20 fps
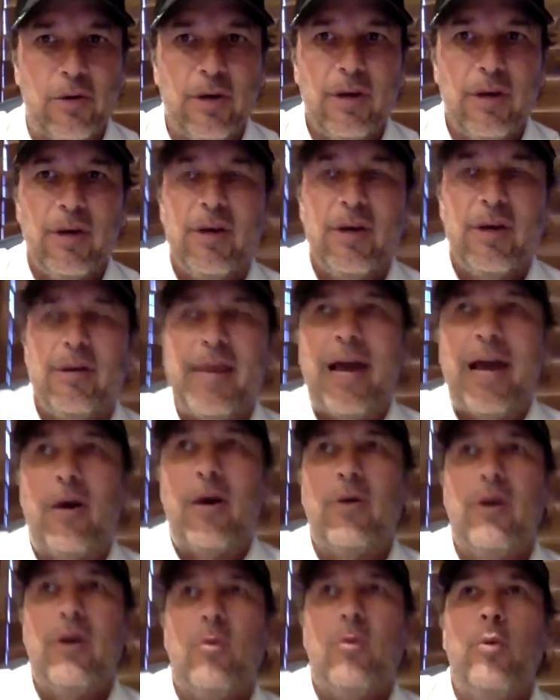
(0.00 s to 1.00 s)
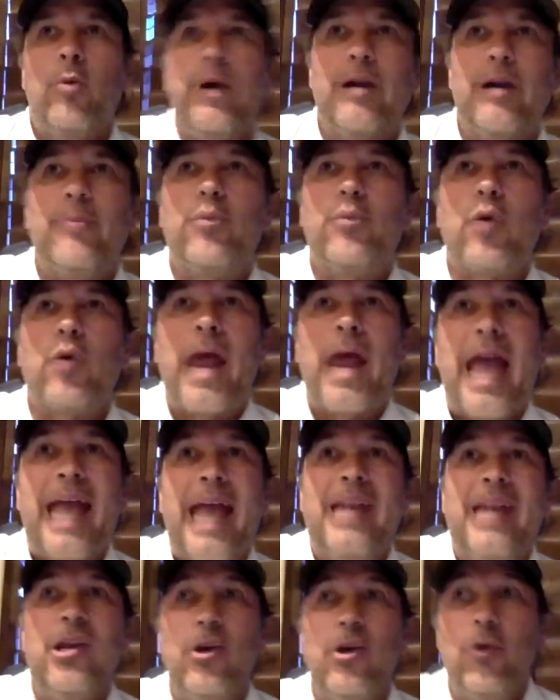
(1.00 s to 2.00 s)
Now, we're brand
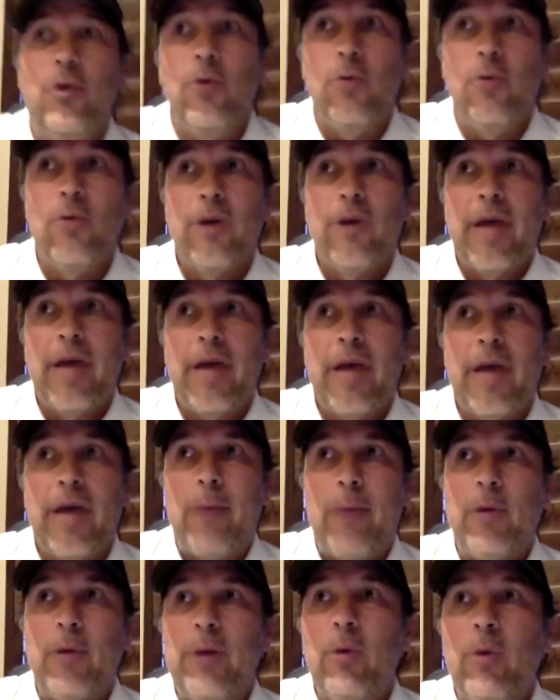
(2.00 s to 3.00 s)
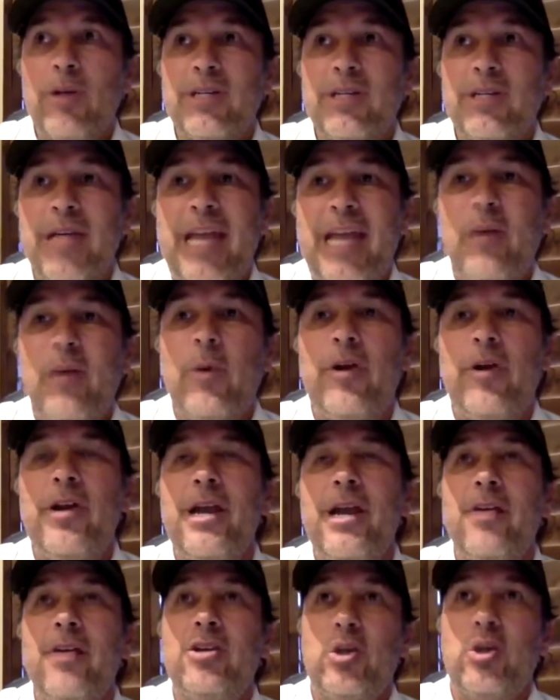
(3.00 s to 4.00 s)
new. Amway wasn't anywhere
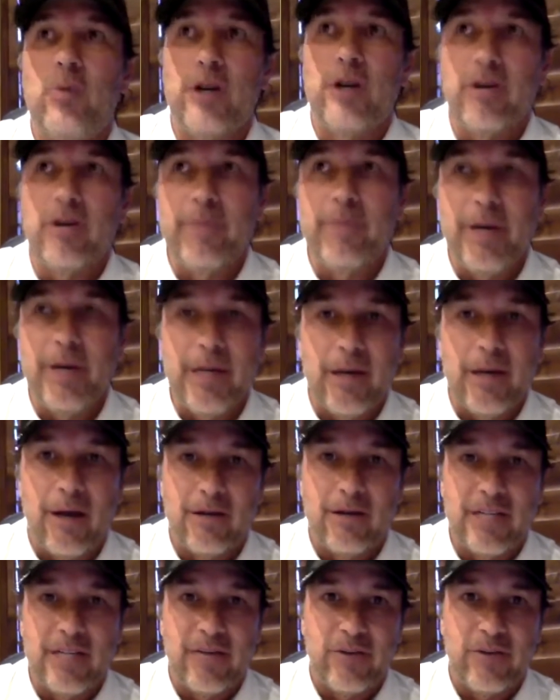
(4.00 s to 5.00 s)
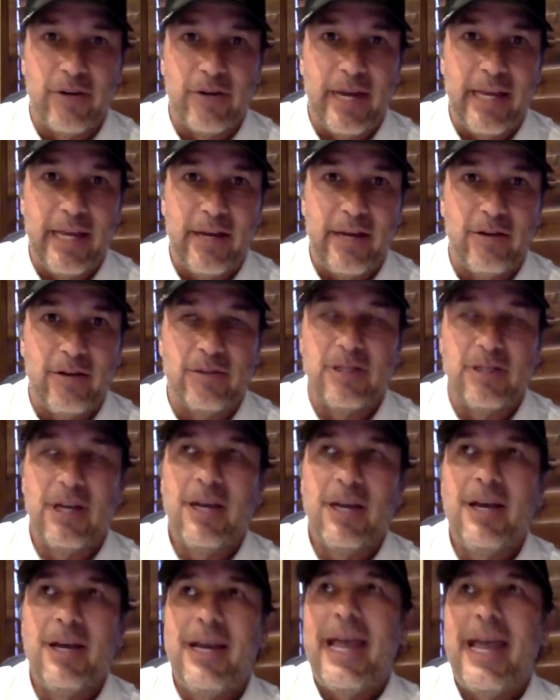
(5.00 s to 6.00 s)
near $200 million after 8 years.
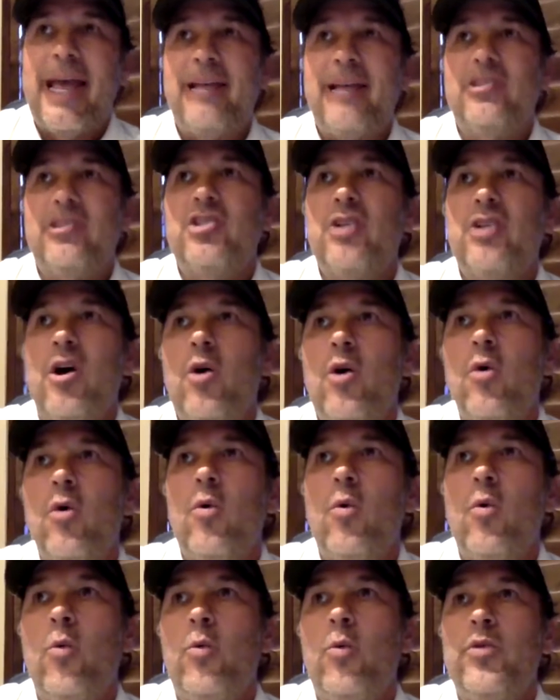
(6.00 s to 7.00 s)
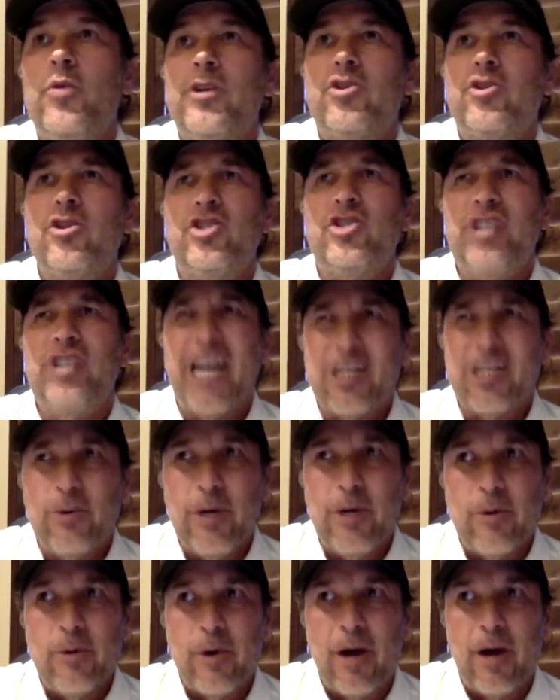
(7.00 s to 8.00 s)
And so the trajectory we're
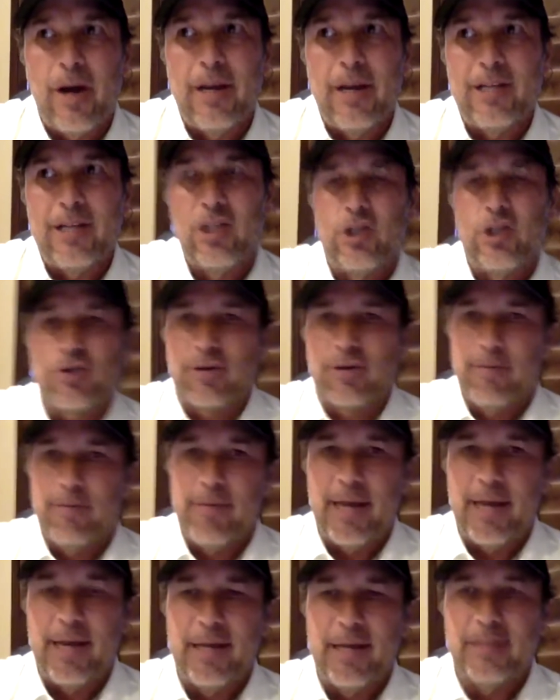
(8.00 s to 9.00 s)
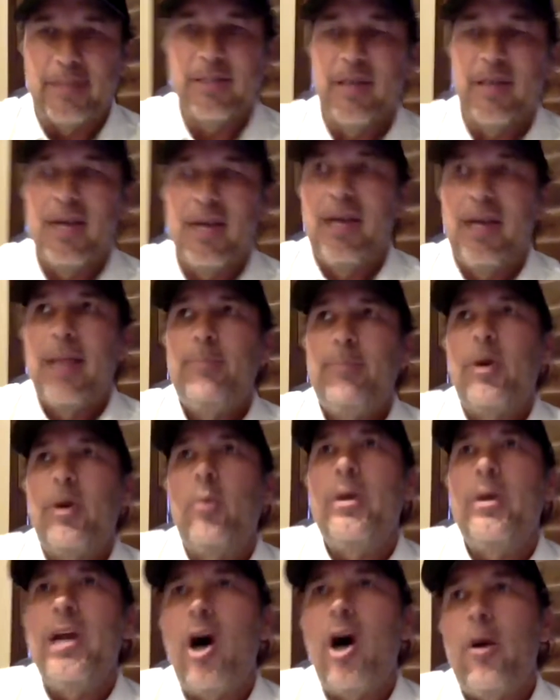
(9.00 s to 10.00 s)
on is tremendous. But we
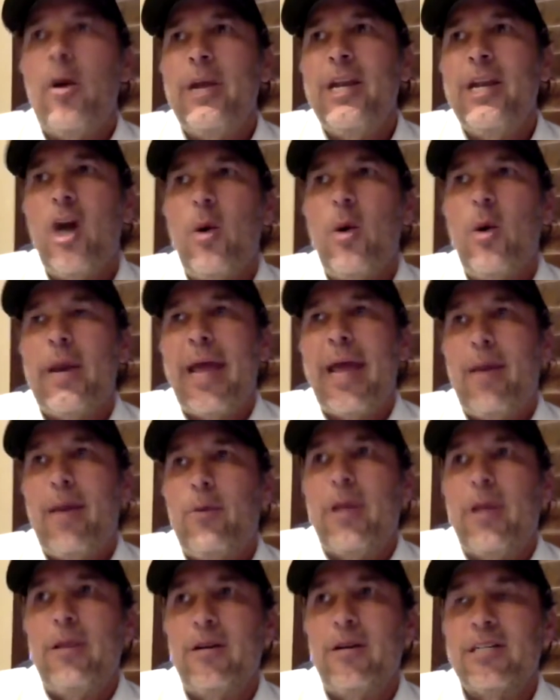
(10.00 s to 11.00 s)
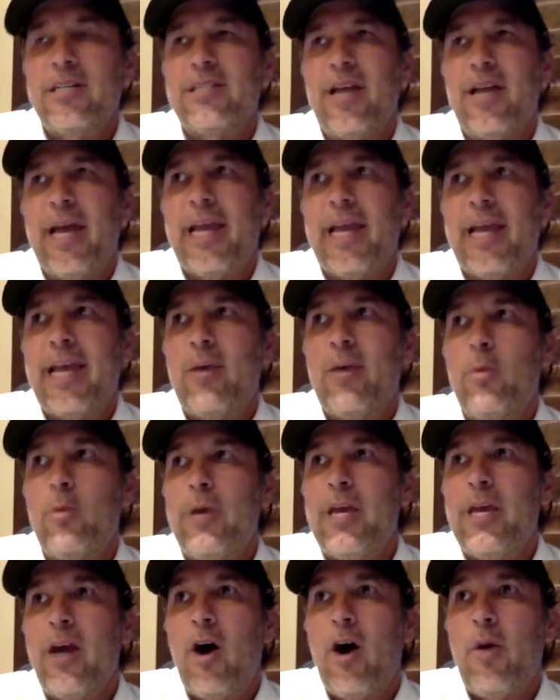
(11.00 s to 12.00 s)
already know what Amway looks like, and we
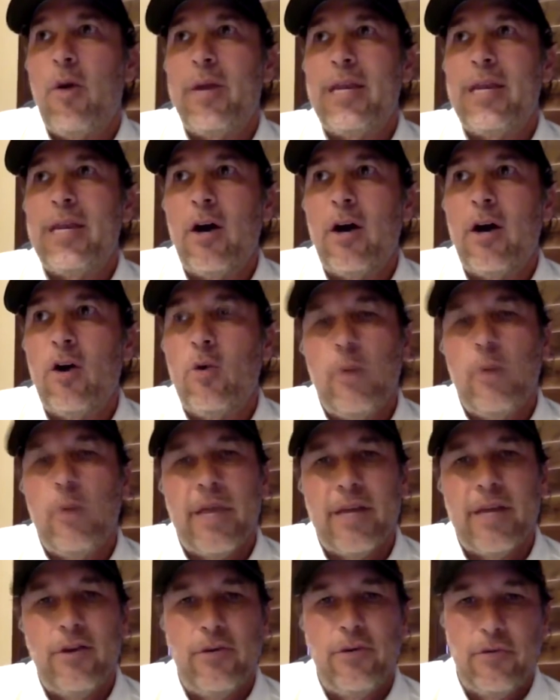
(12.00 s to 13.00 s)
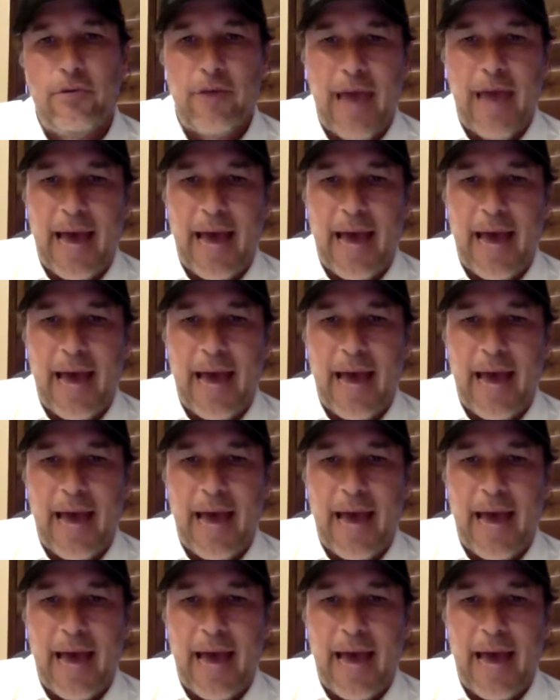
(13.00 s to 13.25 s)
already know we can do that.